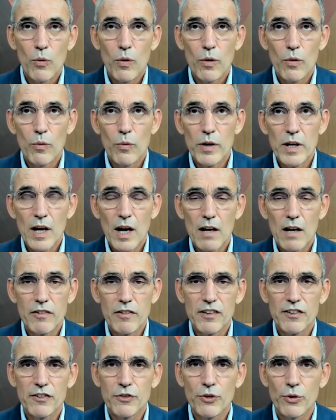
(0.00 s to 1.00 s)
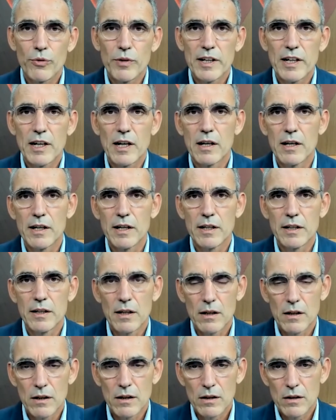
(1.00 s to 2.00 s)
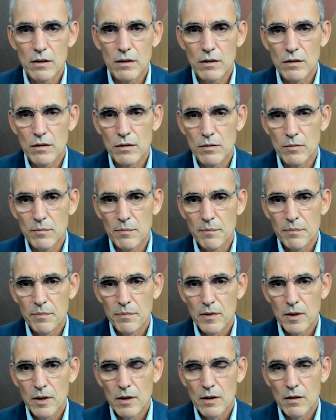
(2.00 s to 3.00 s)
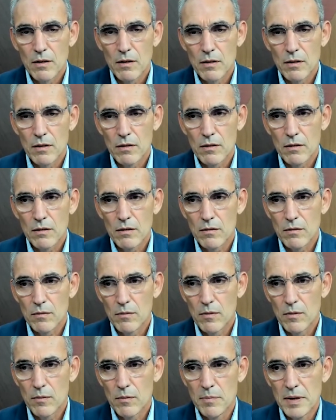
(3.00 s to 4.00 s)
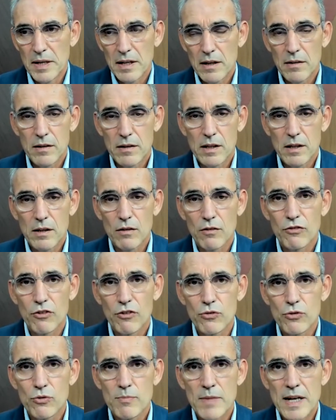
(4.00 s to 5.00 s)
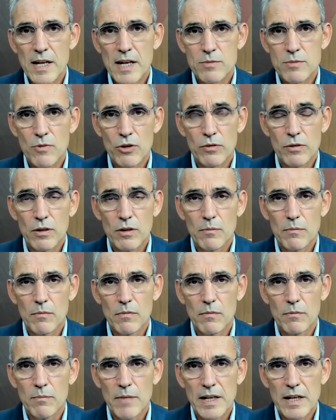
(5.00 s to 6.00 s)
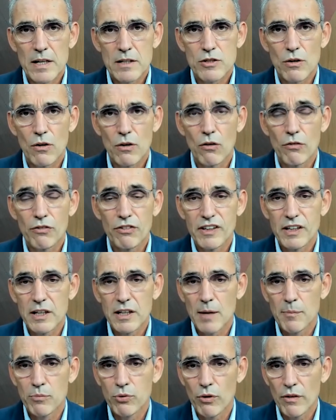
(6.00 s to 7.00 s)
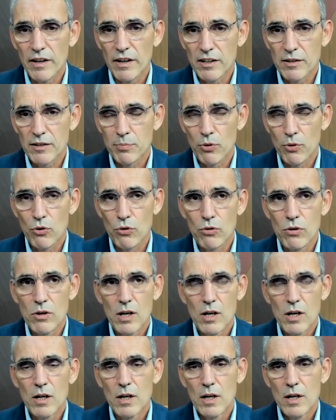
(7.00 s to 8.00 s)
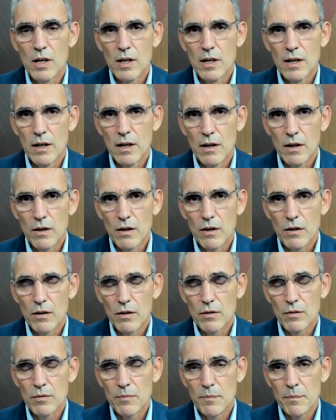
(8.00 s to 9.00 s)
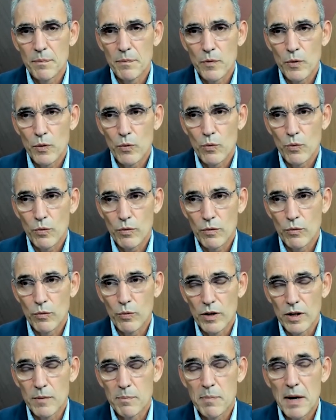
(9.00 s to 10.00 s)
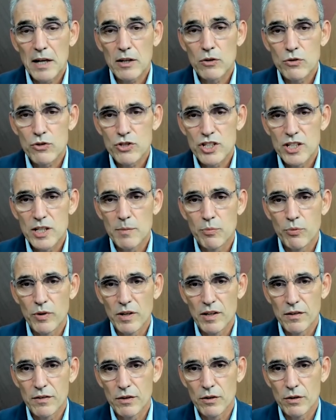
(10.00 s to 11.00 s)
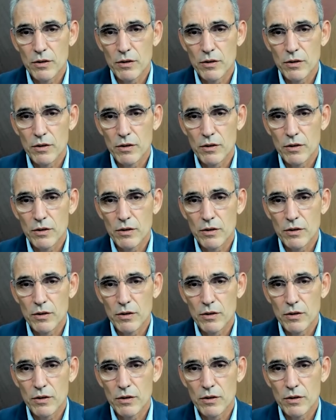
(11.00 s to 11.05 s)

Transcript: We have historically been the venue management manager of Singapore Expo in partnership with